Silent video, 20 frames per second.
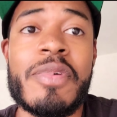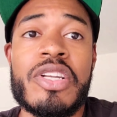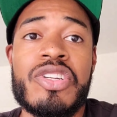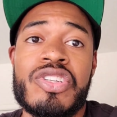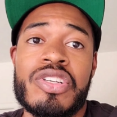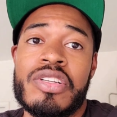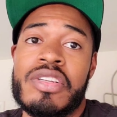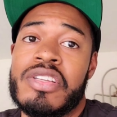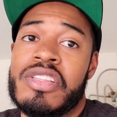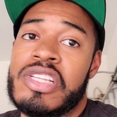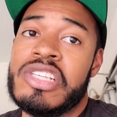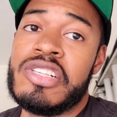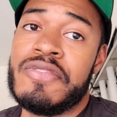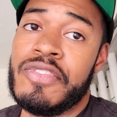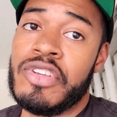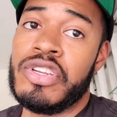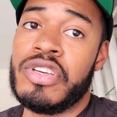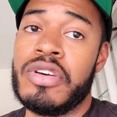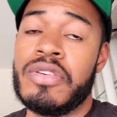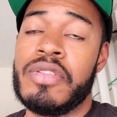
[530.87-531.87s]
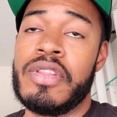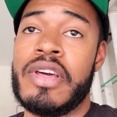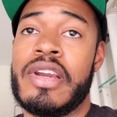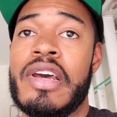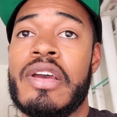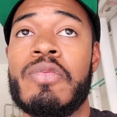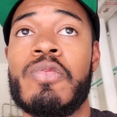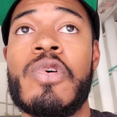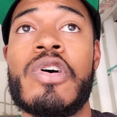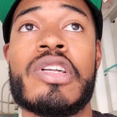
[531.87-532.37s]
mentioned in this video that
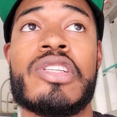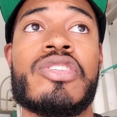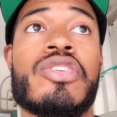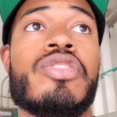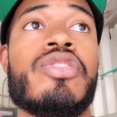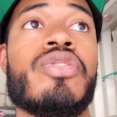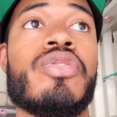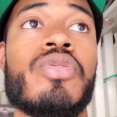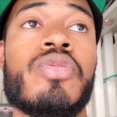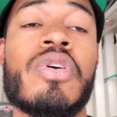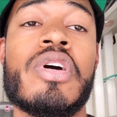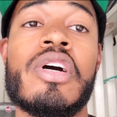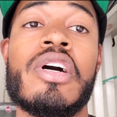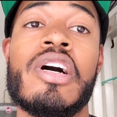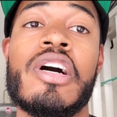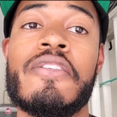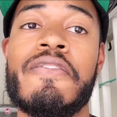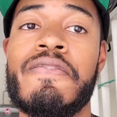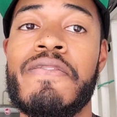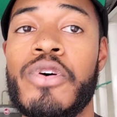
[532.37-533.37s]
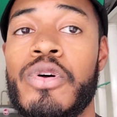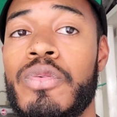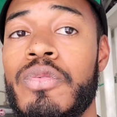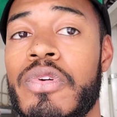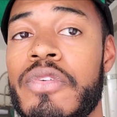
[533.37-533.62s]
I want to do a full